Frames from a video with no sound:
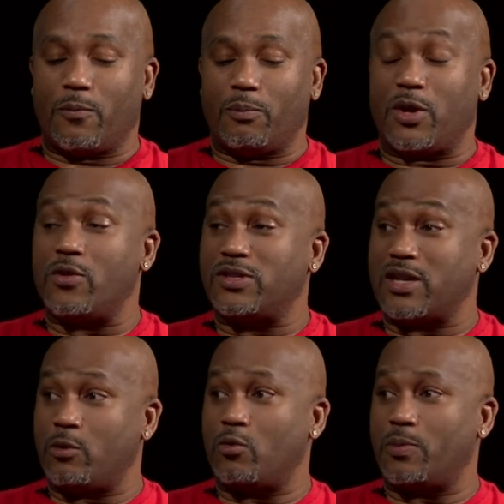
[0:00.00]
because
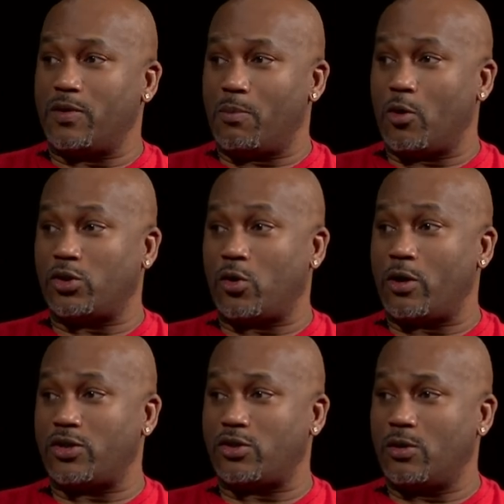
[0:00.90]
I grew up in the martial
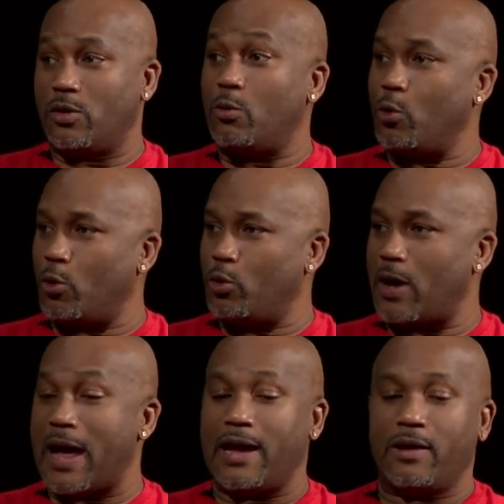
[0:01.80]
arts world,
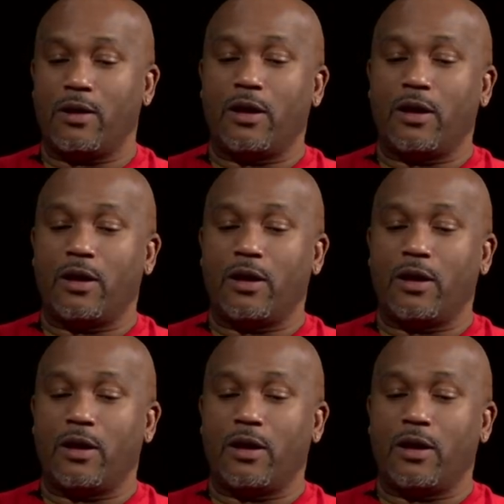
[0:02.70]
I